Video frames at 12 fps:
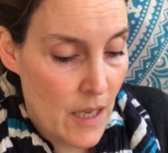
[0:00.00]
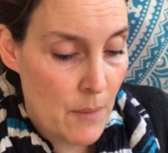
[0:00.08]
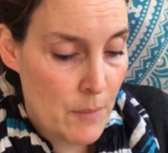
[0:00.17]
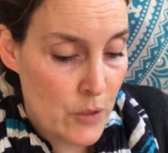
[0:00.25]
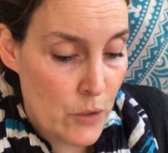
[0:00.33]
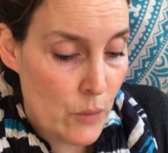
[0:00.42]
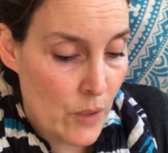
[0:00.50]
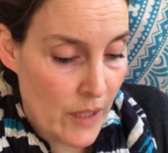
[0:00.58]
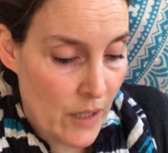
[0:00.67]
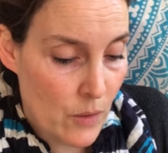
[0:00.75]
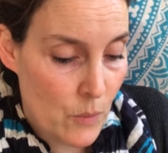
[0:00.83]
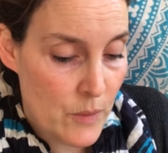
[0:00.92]

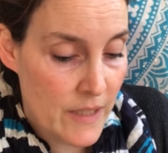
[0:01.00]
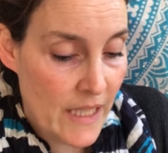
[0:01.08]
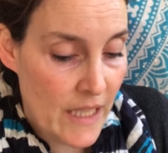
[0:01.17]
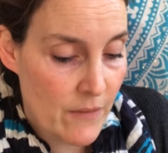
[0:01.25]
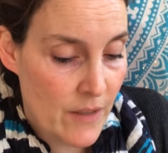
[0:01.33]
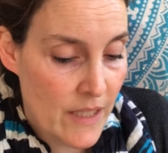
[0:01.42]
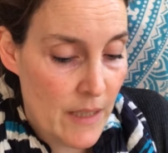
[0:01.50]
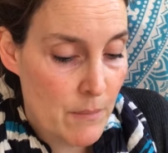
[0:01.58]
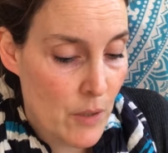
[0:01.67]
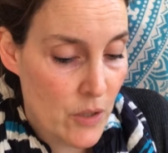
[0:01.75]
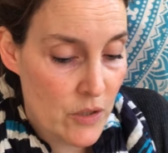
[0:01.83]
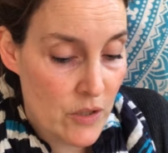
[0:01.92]
Petulia was even in
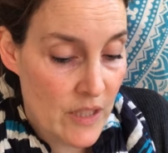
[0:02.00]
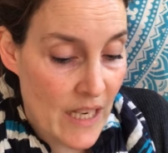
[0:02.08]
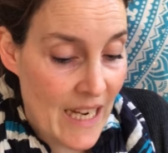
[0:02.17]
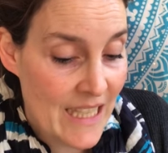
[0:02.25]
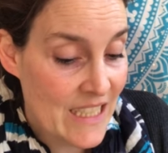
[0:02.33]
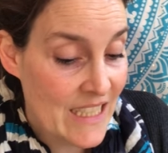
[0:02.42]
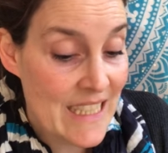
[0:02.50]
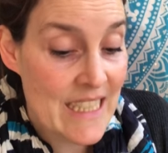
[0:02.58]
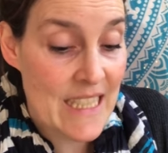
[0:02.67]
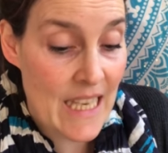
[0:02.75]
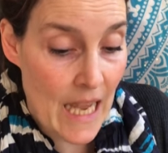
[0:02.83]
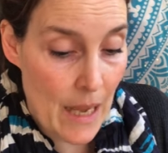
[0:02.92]
motion as she
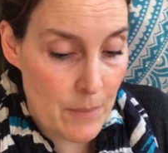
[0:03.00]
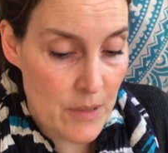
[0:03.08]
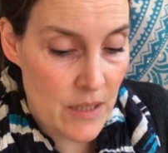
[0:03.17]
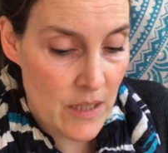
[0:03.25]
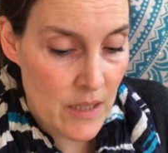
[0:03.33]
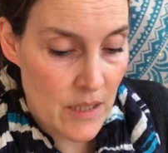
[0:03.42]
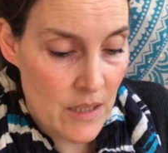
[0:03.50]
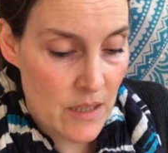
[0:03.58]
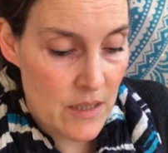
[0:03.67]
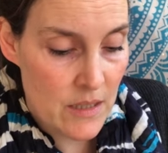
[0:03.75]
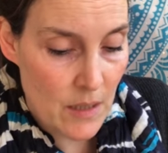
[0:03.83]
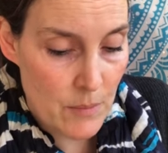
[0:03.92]
slept.
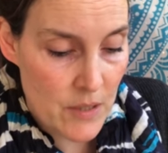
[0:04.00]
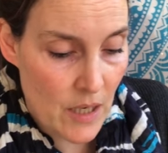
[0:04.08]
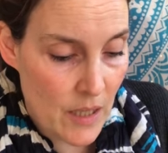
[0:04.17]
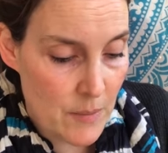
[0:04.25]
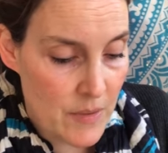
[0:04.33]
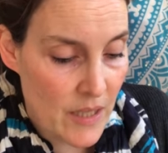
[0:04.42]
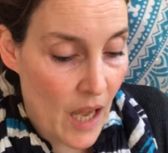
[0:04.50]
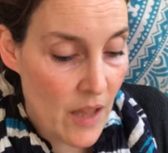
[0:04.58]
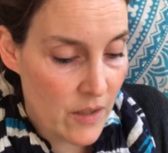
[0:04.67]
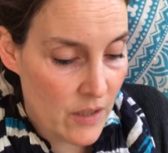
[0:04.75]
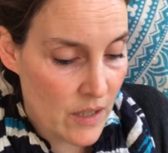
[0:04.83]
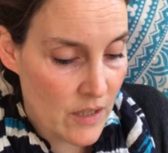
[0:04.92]
Sometimes the
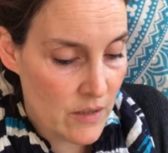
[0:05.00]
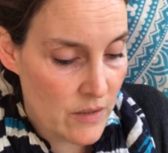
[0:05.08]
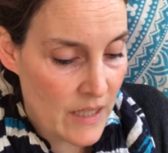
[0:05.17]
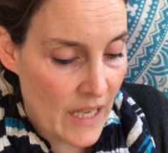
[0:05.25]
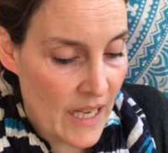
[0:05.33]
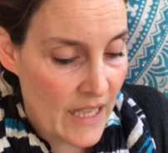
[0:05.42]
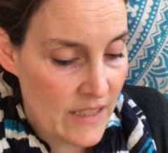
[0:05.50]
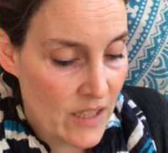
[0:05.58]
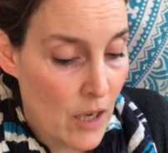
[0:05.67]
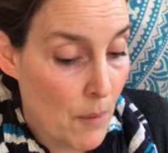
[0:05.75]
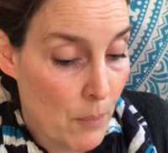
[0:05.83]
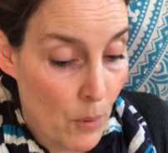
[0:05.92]
other girls at
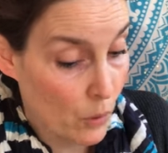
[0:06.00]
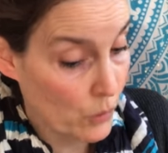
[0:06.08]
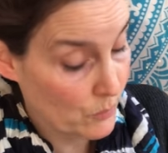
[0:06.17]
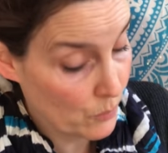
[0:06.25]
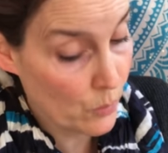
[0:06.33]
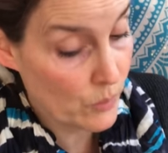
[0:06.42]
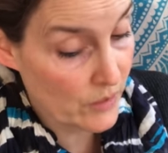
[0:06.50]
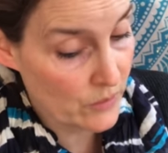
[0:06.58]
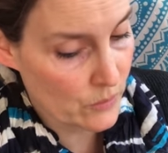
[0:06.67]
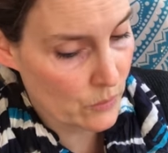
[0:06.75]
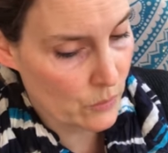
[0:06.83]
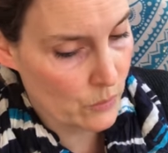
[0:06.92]
her posh boarding
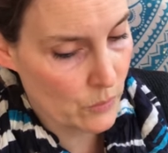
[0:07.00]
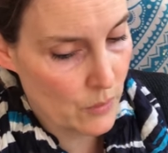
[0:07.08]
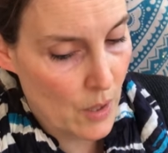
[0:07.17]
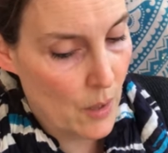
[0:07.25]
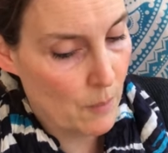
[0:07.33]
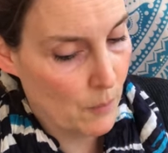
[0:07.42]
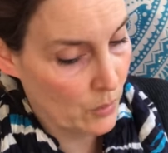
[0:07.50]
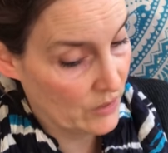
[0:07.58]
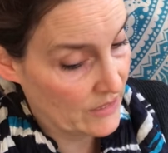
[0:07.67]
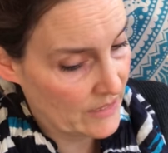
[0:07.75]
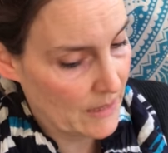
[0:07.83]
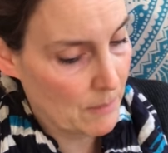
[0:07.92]
school,
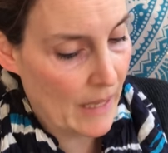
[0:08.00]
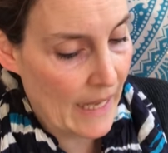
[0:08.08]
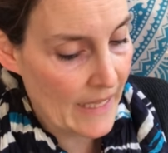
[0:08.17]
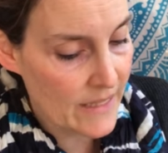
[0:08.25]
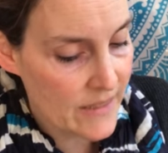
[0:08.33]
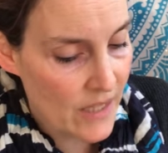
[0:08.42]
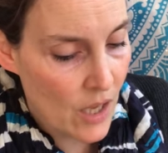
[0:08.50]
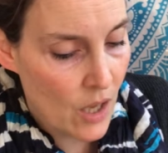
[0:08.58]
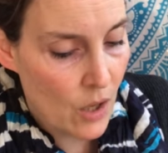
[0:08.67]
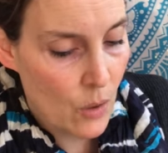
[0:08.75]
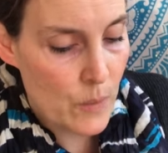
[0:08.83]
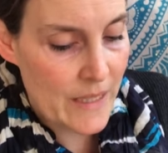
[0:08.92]
Modesty Place,
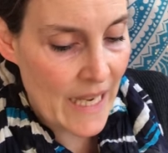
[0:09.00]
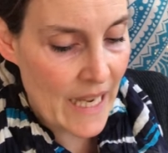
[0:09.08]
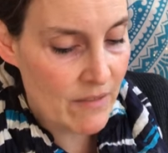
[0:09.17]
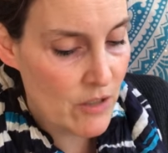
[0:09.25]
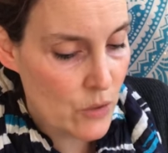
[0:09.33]
would hear a